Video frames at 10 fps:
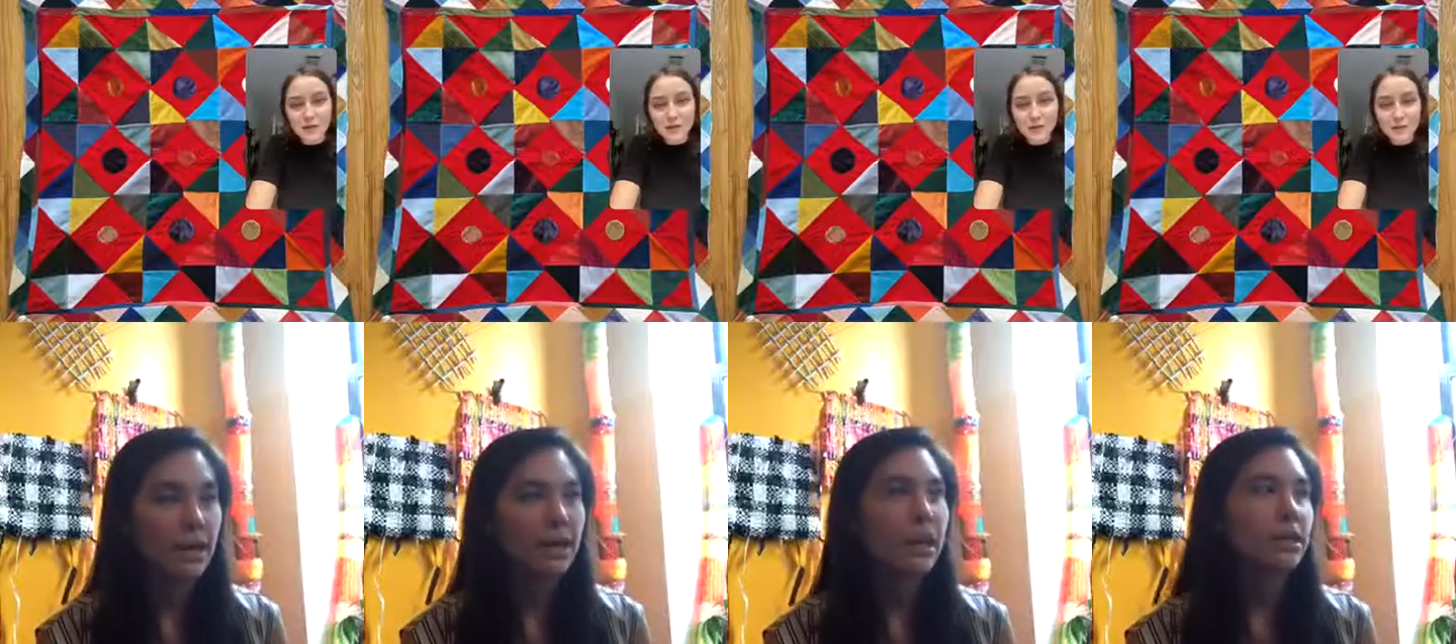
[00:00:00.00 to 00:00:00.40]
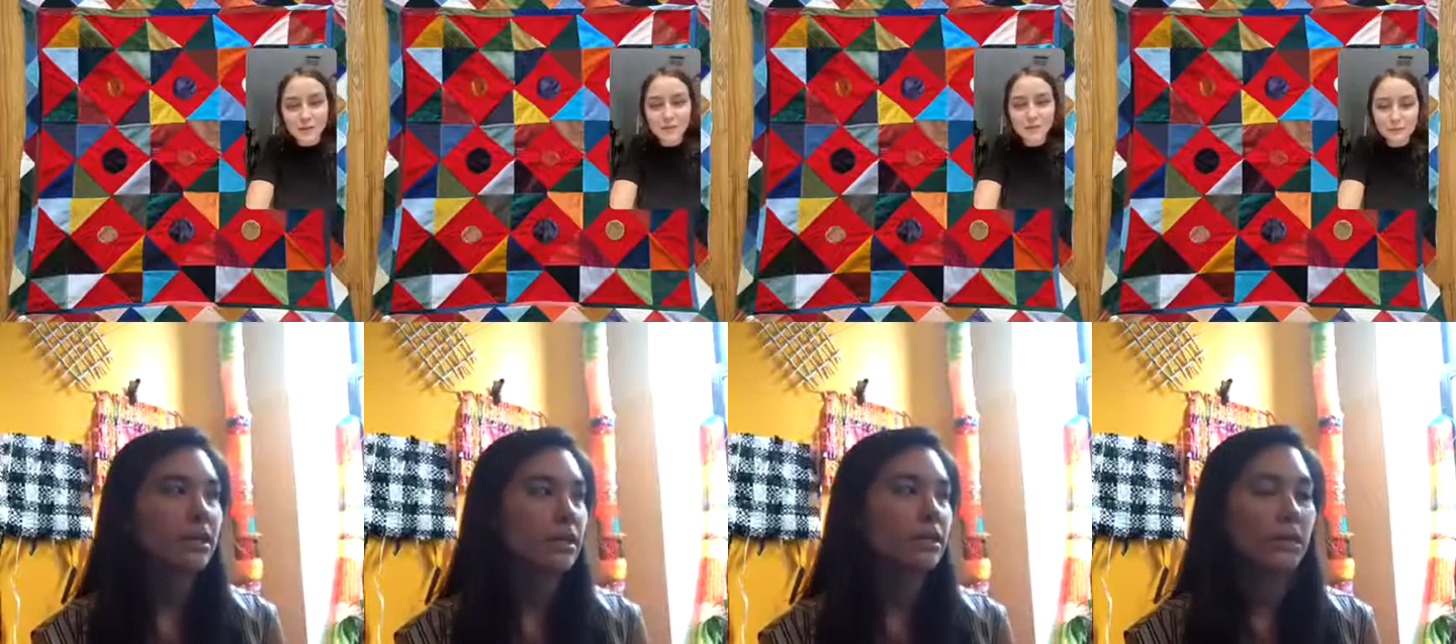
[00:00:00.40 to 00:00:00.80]
Yeah, I
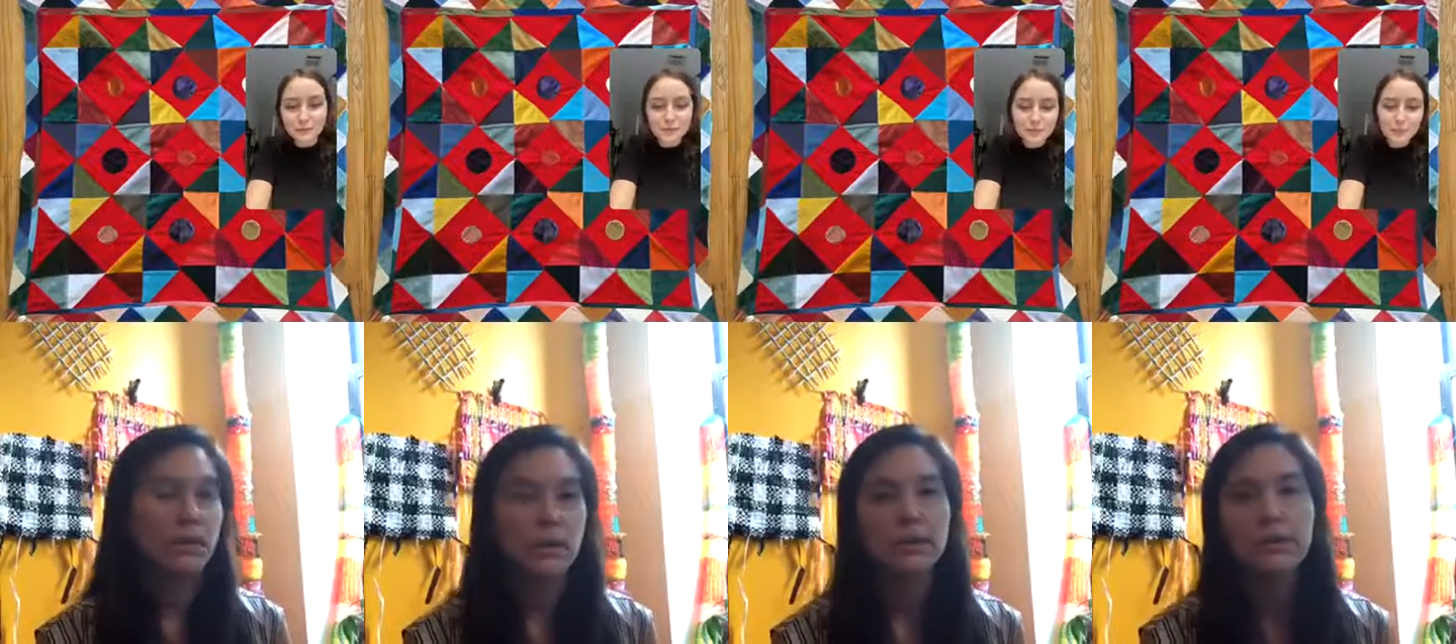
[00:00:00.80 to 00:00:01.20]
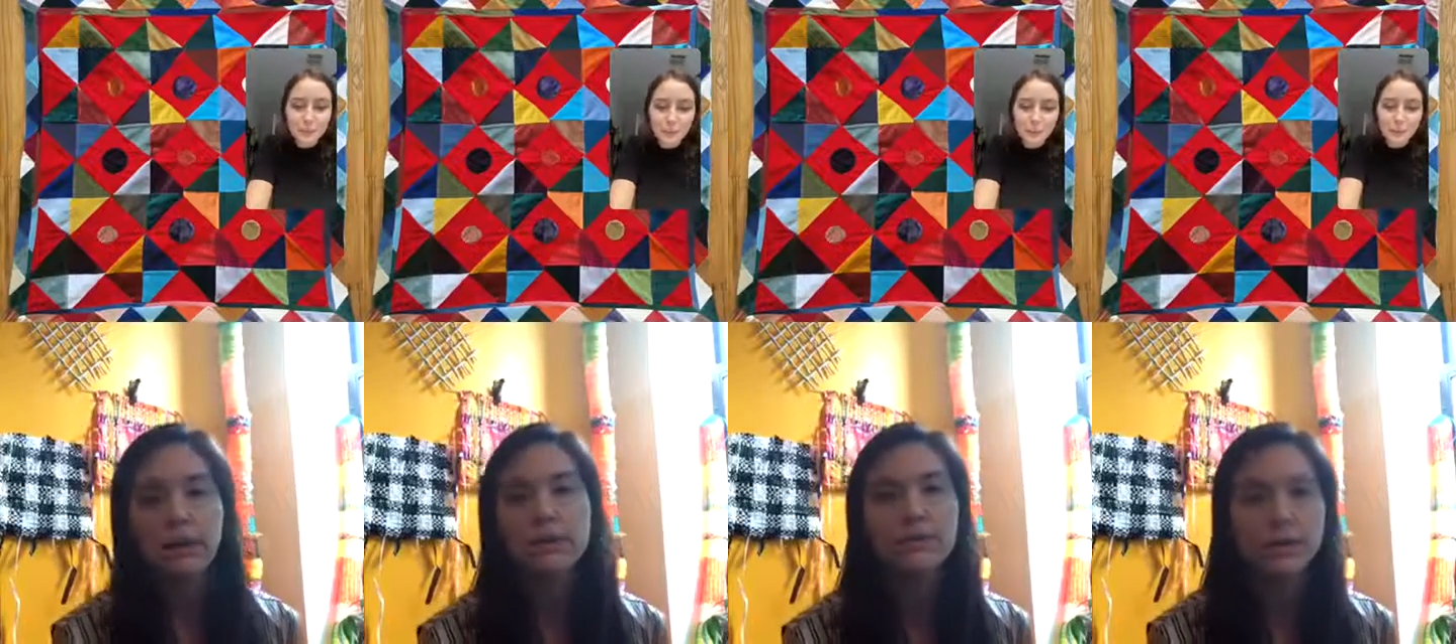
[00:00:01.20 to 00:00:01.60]
think like,
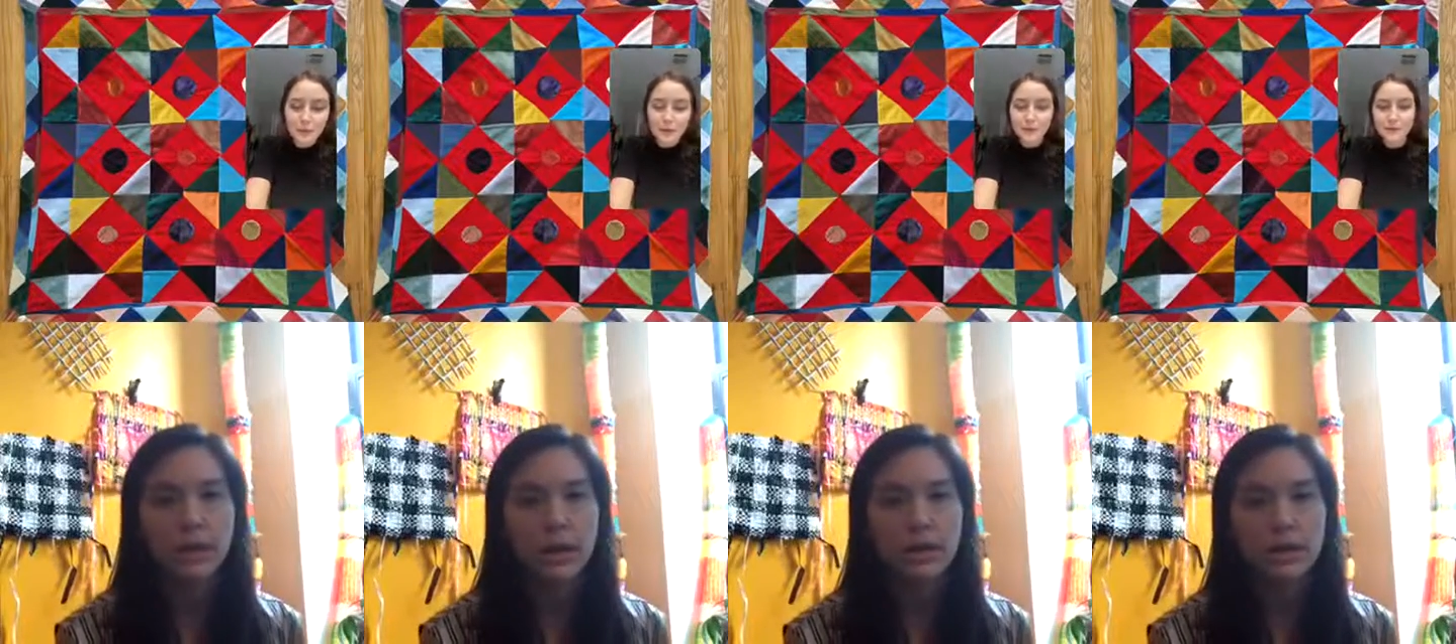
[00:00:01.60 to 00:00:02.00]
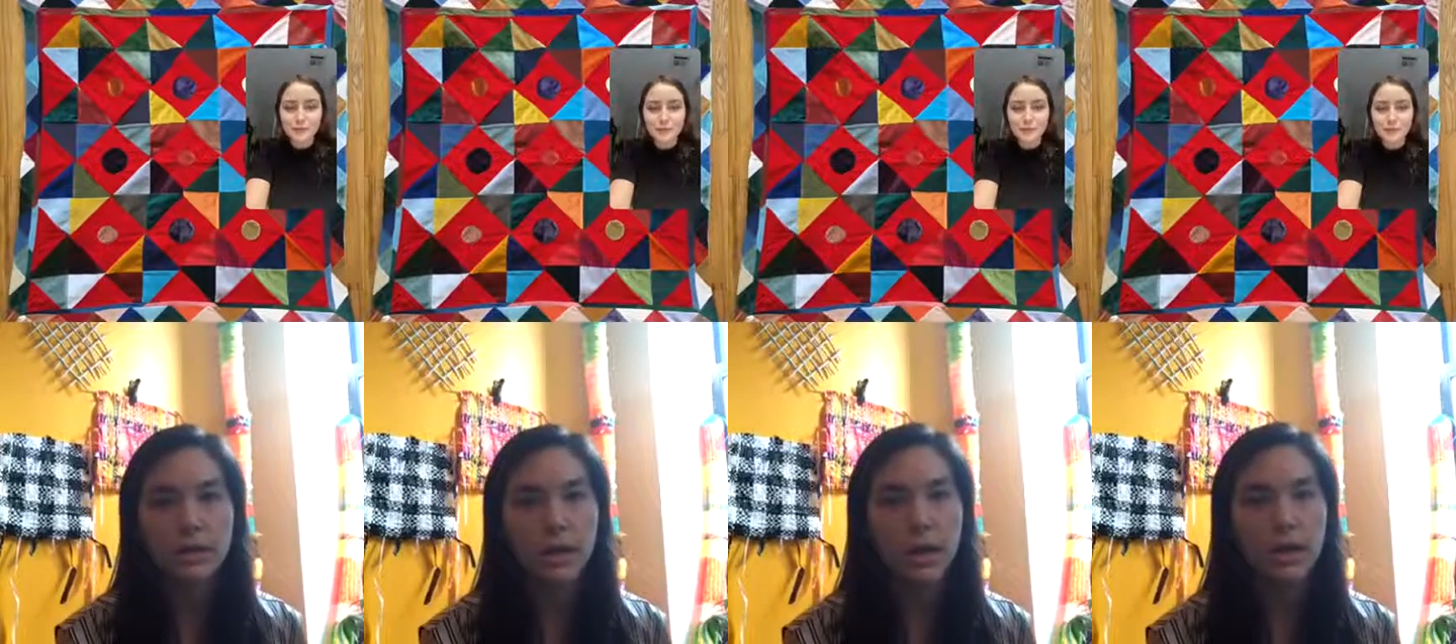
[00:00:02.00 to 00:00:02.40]
overall,